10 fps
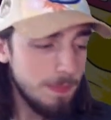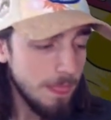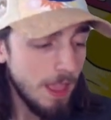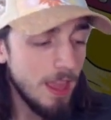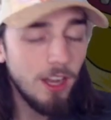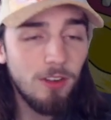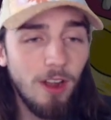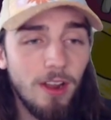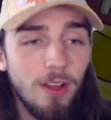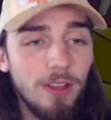and then
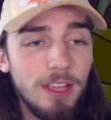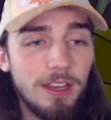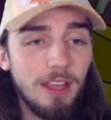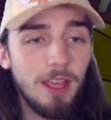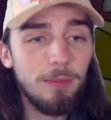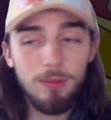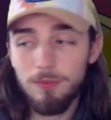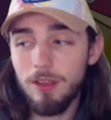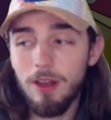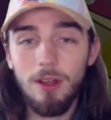try it out in games to
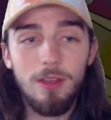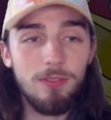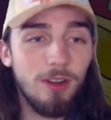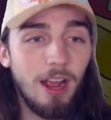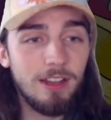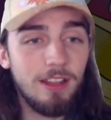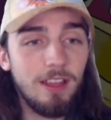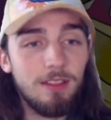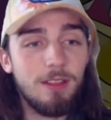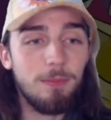figure out if there actually
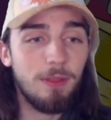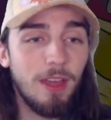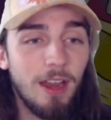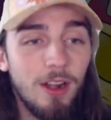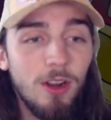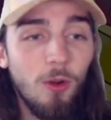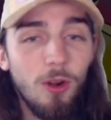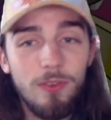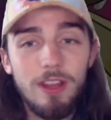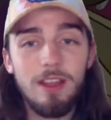is something there or
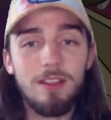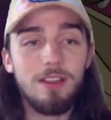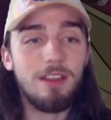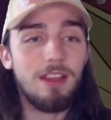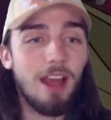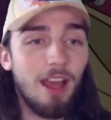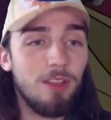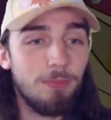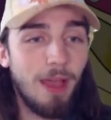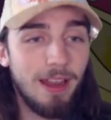if it is indeed
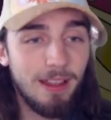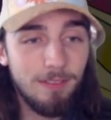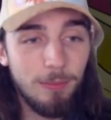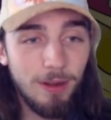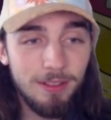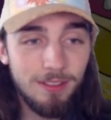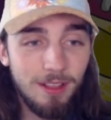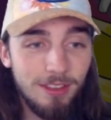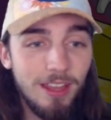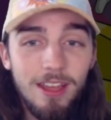as bad as everybody
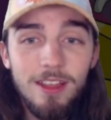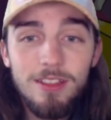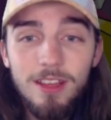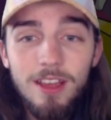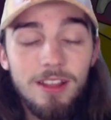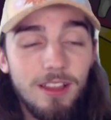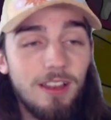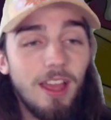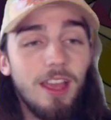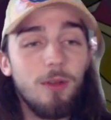says it is.
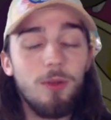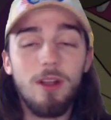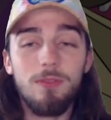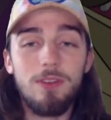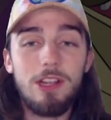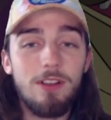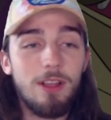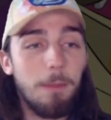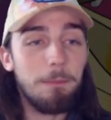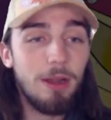Today we are
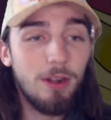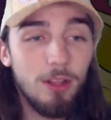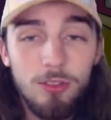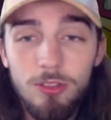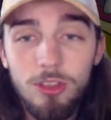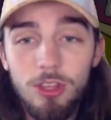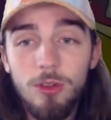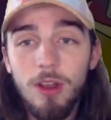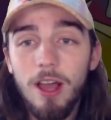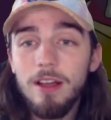featuring
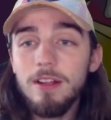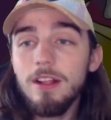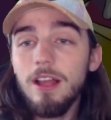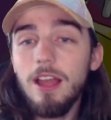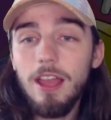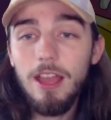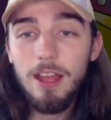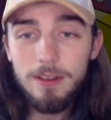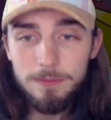Barraskewda, and